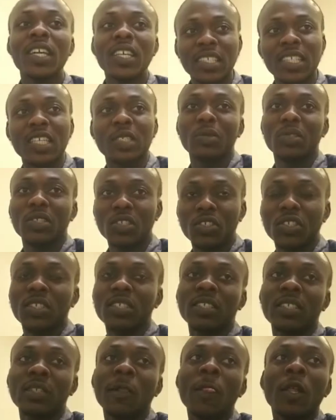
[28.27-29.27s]
That's been
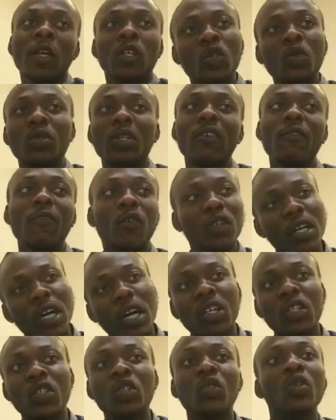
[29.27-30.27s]
interesting. So without
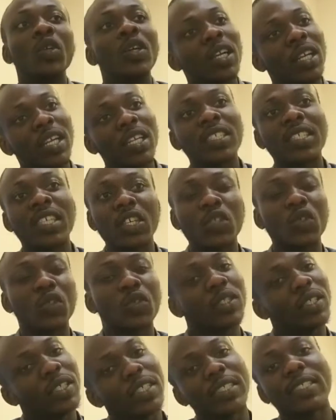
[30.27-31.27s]
further ado, let's get to
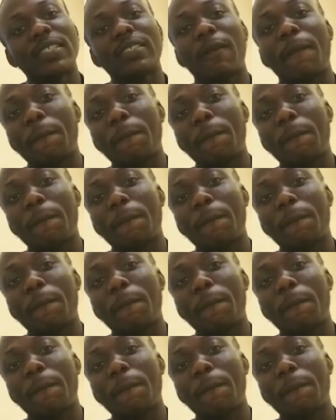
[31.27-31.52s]
it.